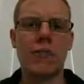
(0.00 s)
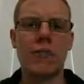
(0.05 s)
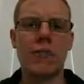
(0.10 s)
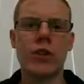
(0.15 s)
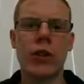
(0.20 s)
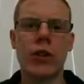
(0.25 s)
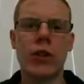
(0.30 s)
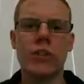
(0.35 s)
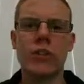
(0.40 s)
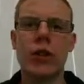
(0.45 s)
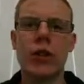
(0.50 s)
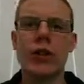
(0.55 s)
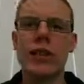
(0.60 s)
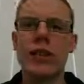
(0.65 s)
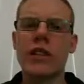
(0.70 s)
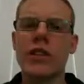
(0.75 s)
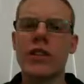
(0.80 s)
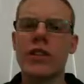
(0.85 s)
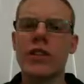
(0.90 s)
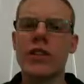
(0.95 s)
So
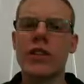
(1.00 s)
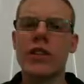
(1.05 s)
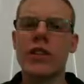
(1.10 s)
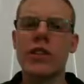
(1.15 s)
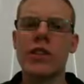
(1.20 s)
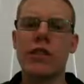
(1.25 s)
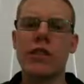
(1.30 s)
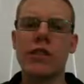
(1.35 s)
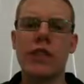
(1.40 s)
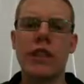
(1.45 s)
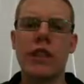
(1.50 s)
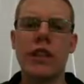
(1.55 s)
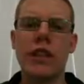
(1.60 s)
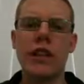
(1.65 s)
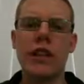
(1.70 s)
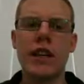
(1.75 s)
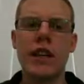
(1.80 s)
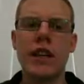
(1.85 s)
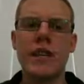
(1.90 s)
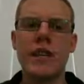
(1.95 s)
processes which synchronize
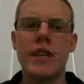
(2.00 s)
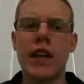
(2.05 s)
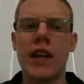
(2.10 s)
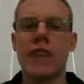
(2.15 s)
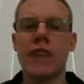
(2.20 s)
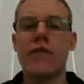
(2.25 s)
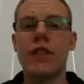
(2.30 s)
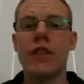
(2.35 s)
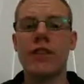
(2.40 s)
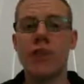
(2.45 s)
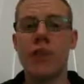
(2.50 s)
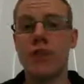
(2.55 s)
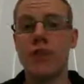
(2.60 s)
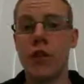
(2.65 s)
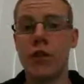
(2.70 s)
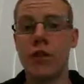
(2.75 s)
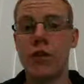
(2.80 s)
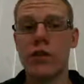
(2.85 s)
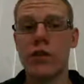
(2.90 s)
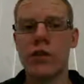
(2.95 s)
at a very
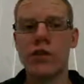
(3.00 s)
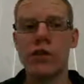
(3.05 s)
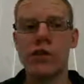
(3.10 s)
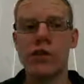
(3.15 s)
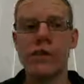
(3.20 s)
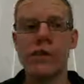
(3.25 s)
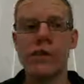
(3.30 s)
gross level.